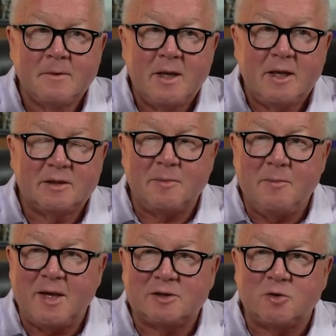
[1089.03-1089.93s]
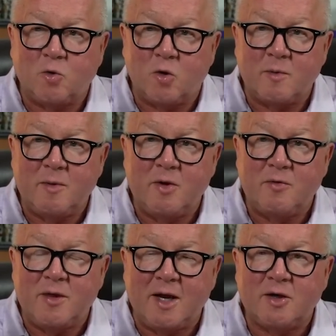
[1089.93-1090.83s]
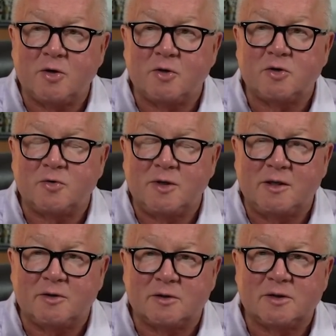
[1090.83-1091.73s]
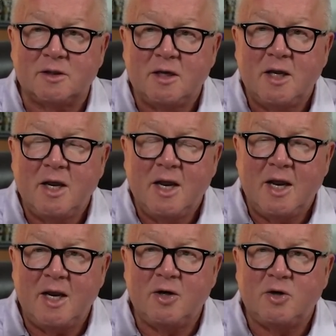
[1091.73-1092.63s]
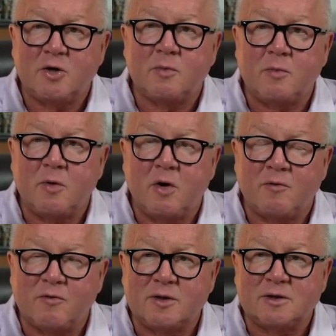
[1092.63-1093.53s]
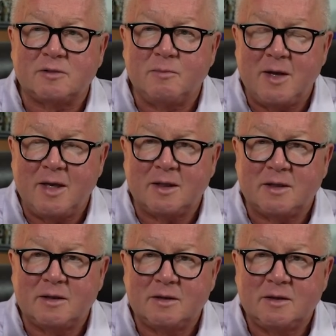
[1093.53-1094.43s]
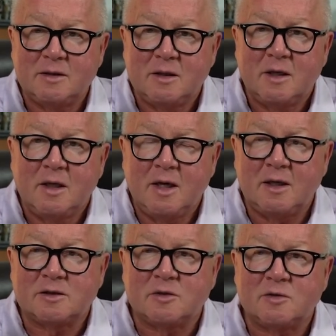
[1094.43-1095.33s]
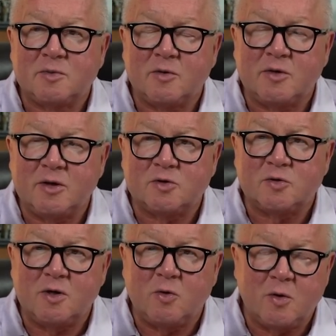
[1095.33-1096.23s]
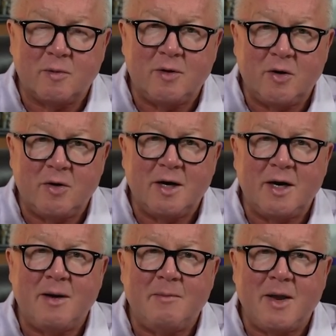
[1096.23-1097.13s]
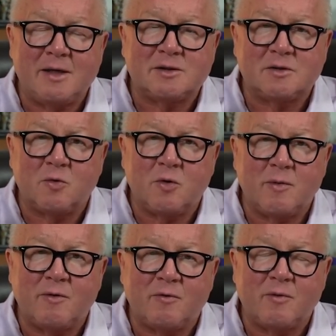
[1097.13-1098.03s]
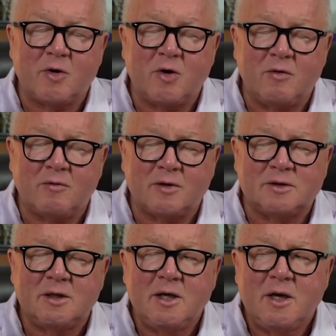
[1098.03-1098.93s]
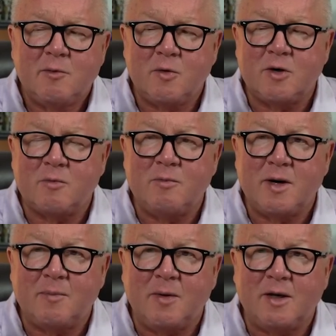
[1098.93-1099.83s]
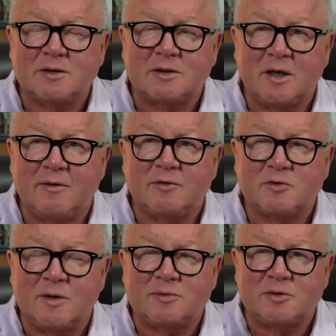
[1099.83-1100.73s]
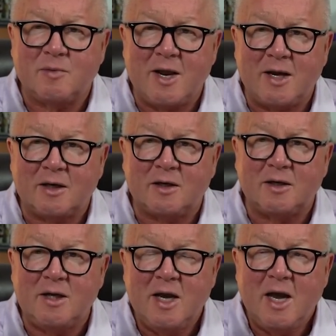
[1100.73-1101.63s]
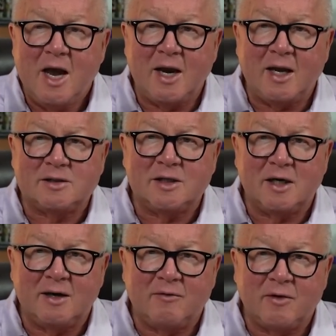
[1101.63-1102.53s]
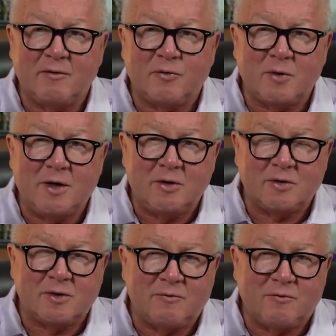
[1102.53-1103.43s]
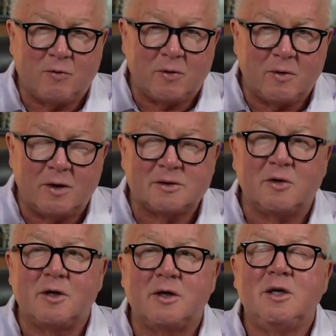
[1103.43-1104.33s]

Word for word: It's a master hormone that your adrenals and your ovaries make. So it's both an adrenal hormone and a master hormone from your ovaries. When you're in menopause, the level drops dramatically. I like seeing a level of 200 to 300